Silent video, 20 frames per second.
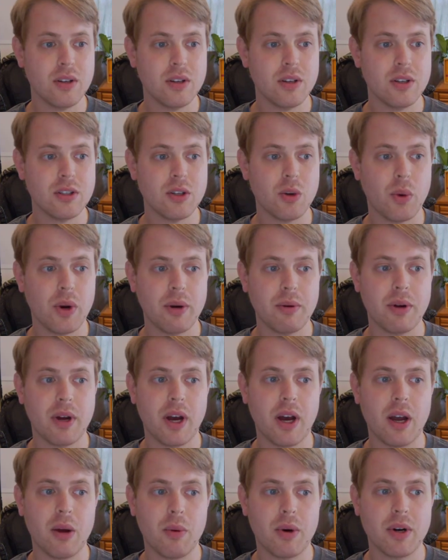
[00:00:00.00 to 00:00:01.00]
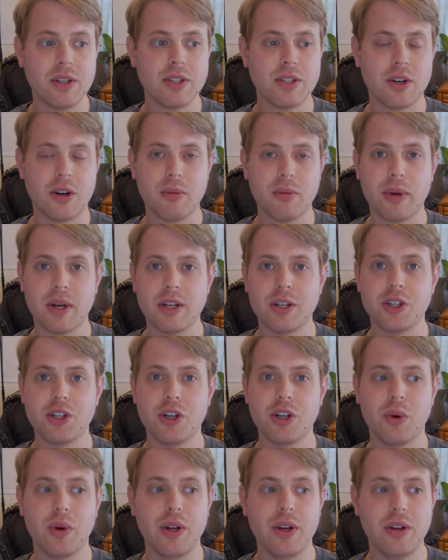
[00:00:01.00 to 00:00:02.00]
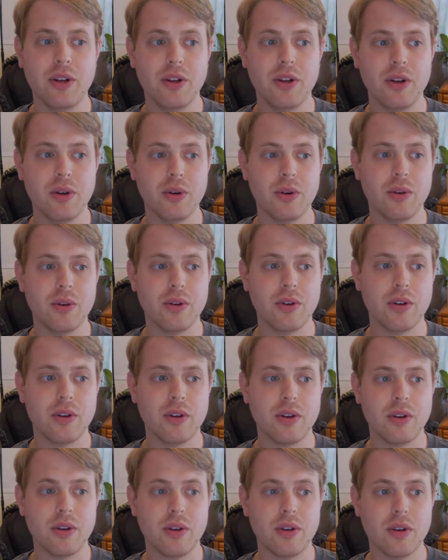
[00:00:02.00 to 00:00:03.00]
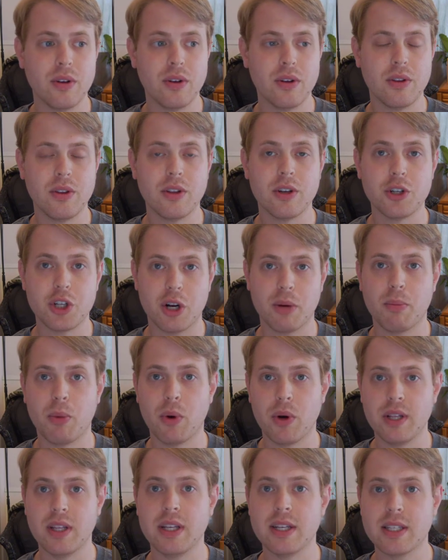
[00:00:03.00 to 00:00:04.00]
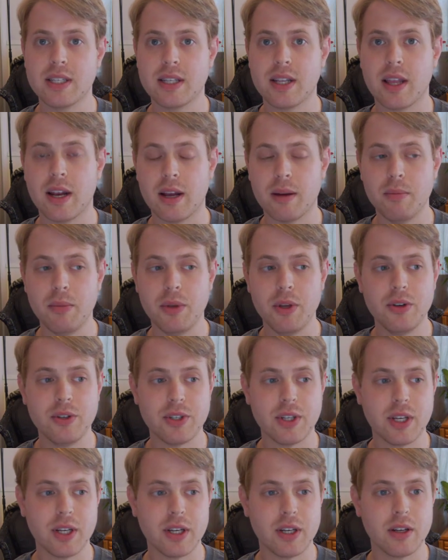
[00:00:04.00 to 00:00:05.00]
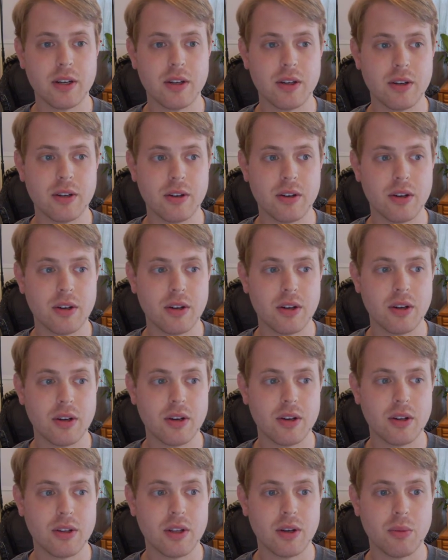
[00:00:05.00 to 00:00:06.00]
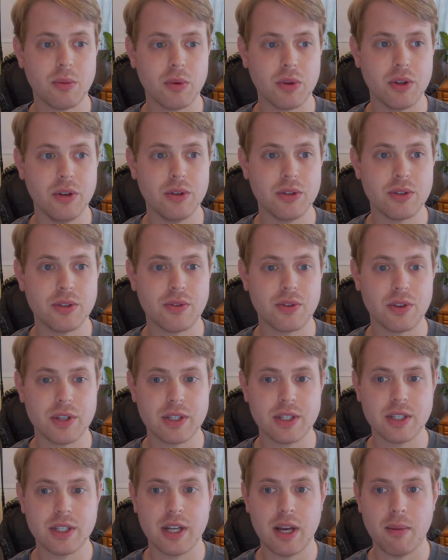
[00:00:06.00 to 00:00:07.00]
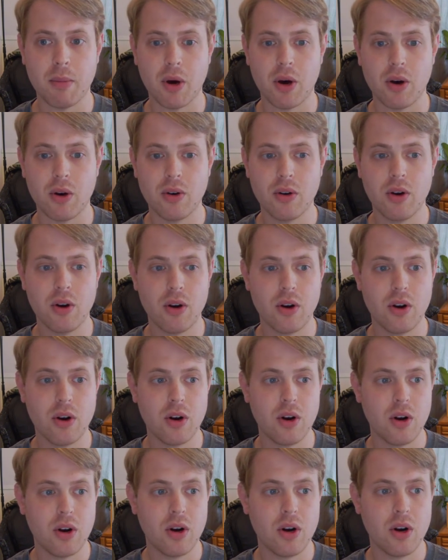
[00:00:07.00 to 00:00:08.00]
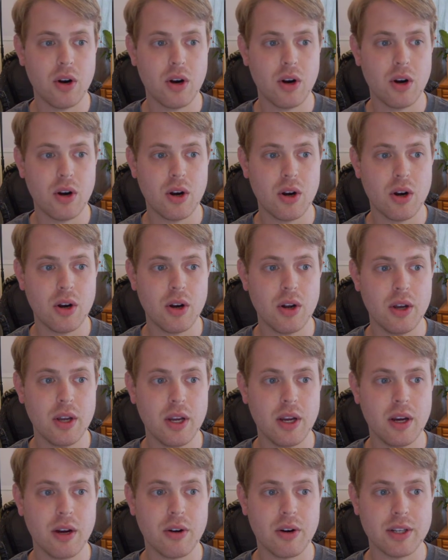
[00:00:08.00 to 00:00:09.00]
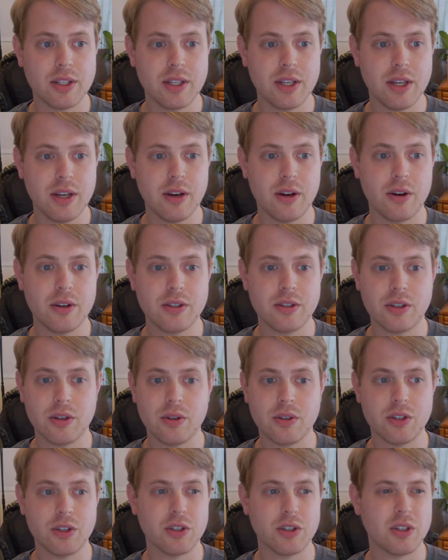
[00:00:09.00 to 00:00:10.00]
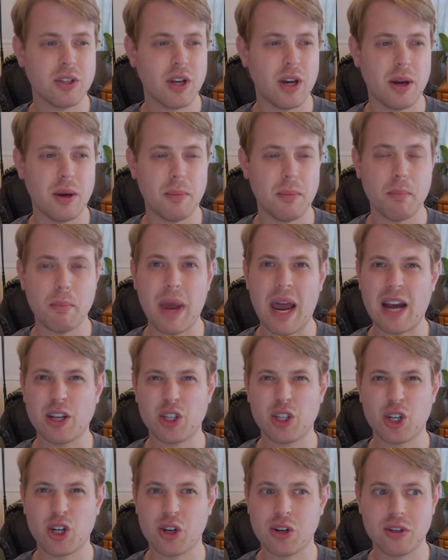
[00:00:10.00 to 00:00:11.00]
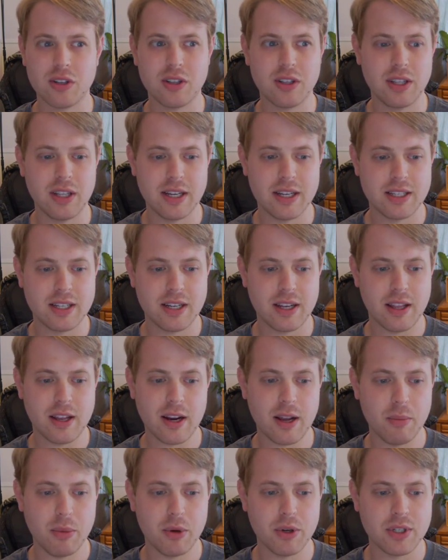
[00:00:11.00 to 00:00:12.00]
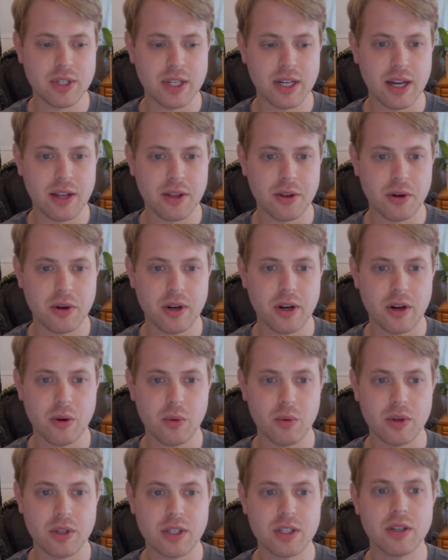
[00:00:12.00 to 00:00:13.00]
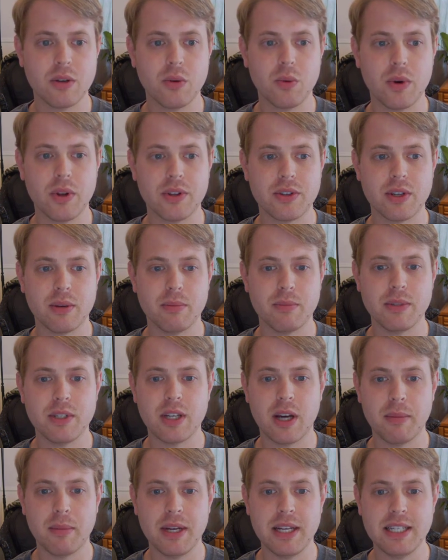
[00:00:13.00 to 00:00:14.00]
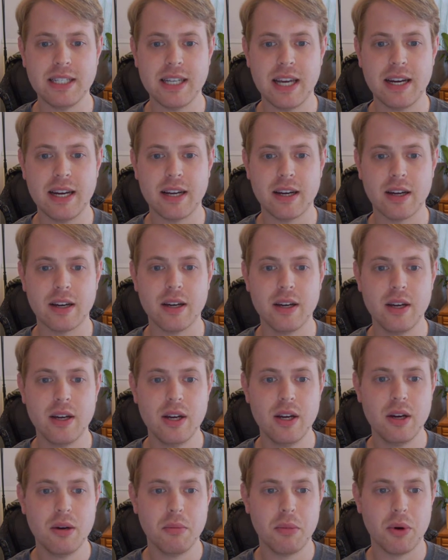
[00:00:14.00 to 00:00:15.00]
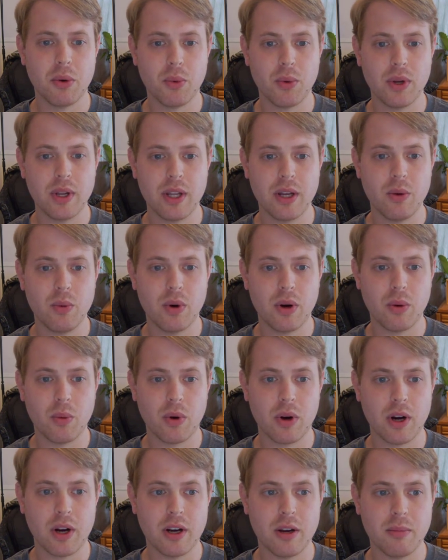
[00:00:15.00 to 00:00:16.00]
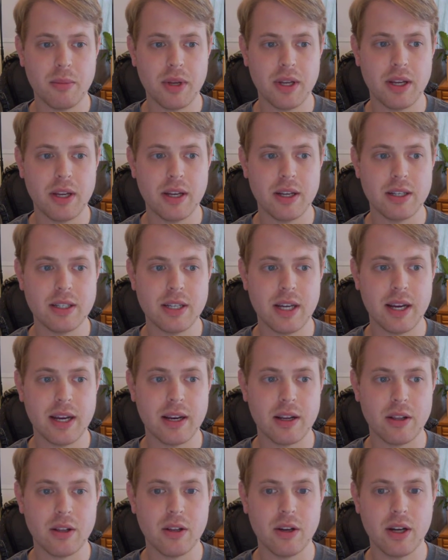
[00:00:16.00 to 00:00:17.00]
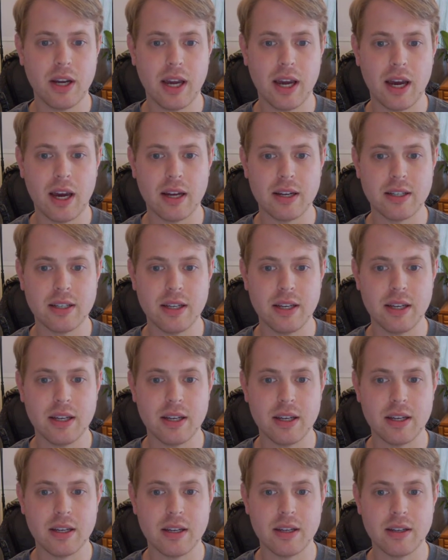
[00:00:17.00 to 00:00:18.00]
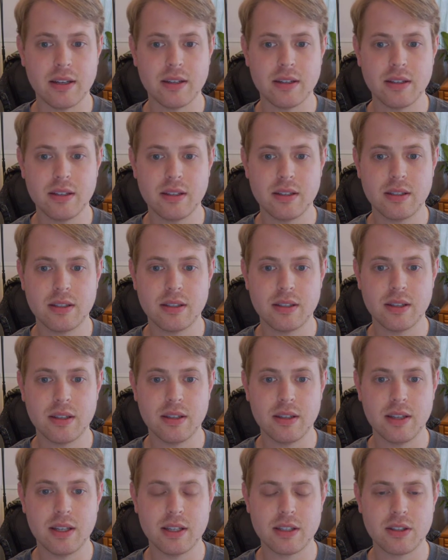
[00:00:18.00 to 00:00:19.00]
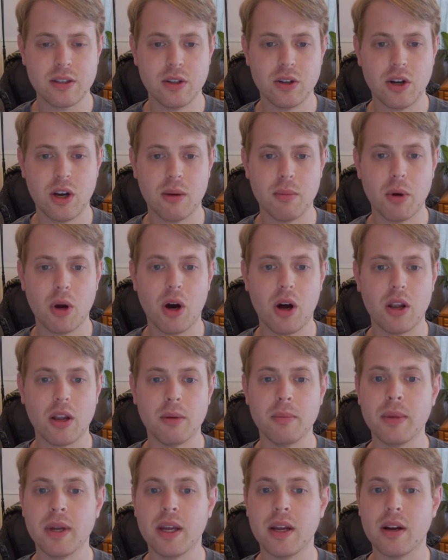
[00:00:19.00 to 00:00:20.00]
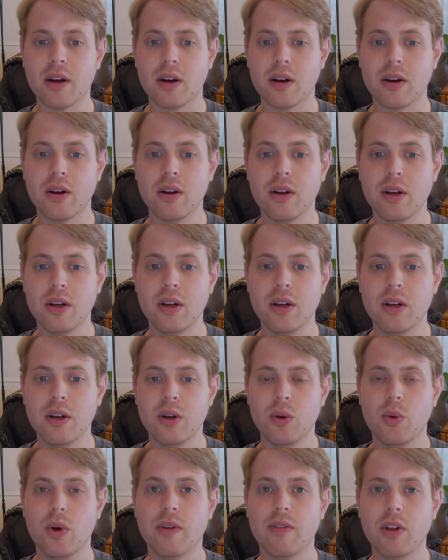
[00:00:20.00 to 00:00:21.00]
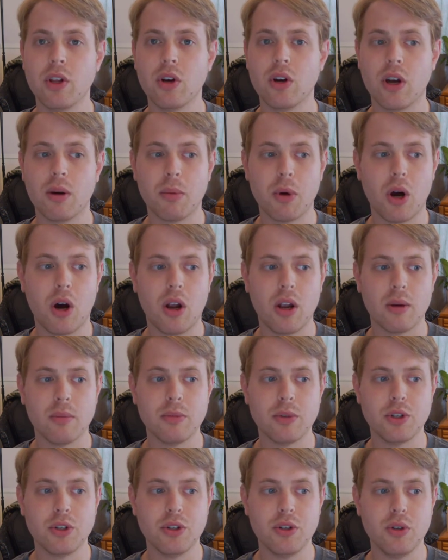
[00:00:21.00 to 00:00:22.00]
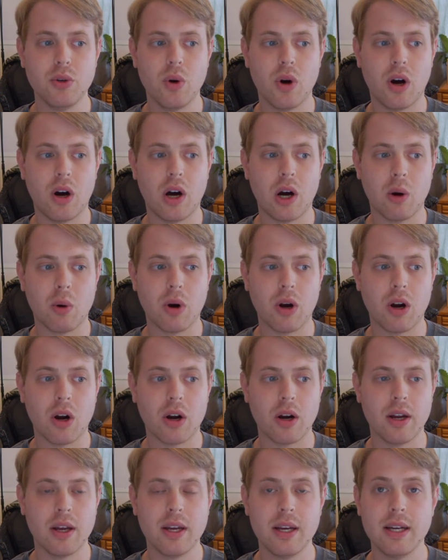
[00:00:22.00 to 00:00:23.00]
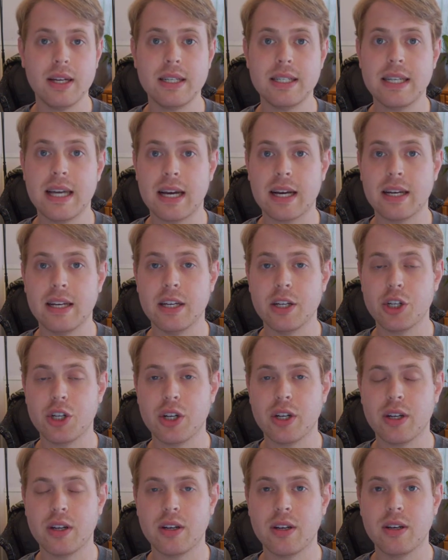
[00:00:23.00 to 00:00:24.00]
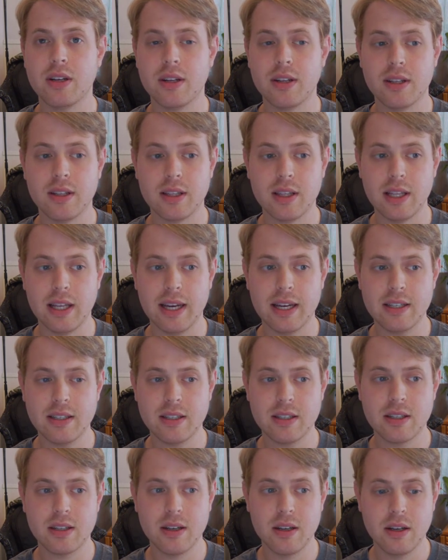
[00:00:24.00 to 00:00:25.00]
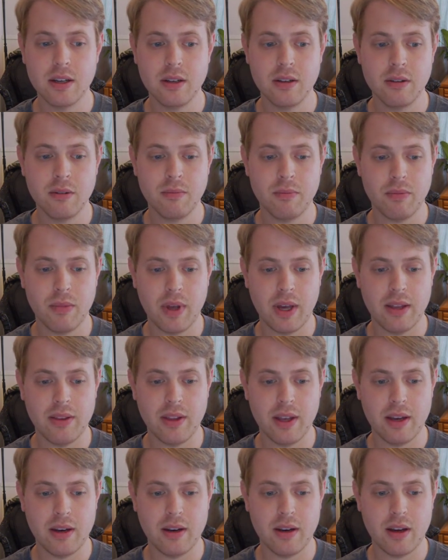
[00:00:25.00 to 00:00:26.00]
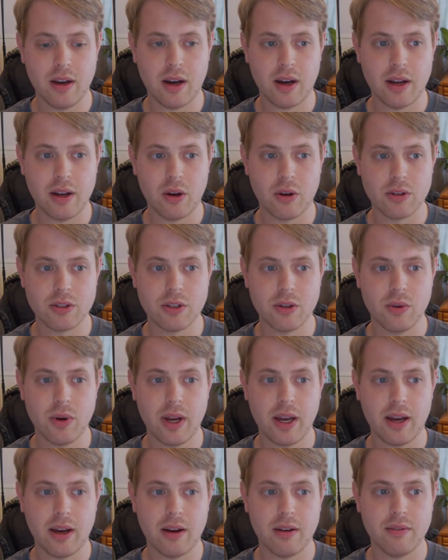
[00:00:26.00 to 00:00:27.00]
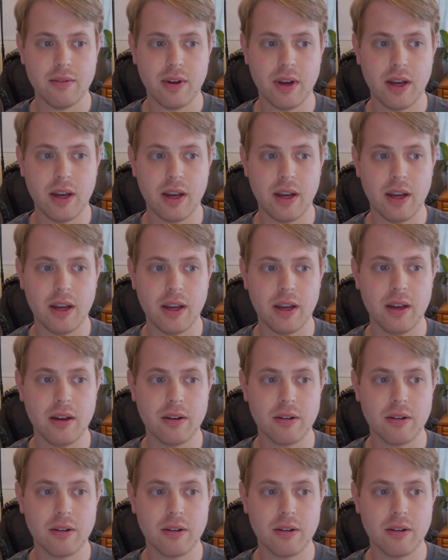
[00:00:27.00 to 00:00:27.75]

So I want to start by showing you the SharePoint list that I'm using that we'll use for this demo. Here it is here, so it's just a master list that I put together here with some dummy data. But really what we're going to be taking a look at is this lookup column here. We have a lookup column to our technician list, and then I also have a